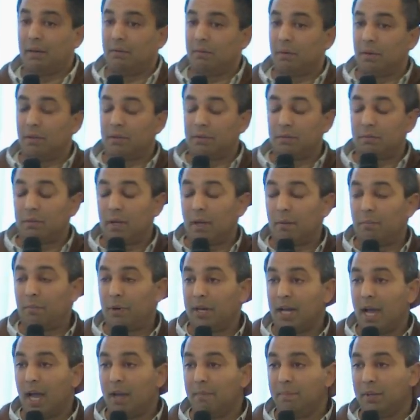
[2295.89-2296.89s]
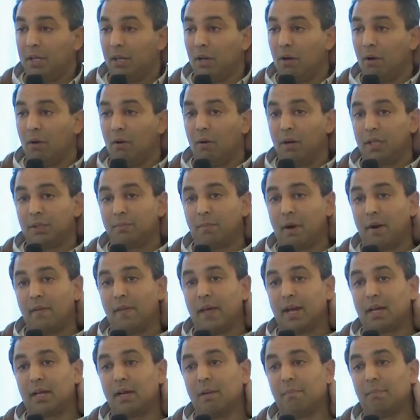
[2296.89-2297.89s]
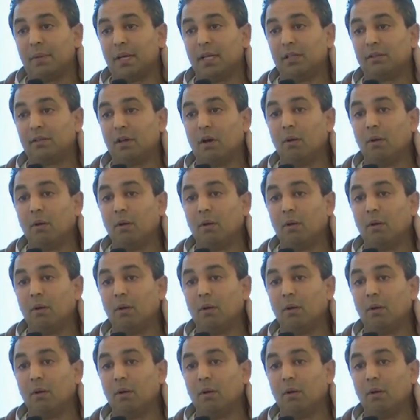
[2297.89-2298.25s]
I was a pre-IPO as part of that company.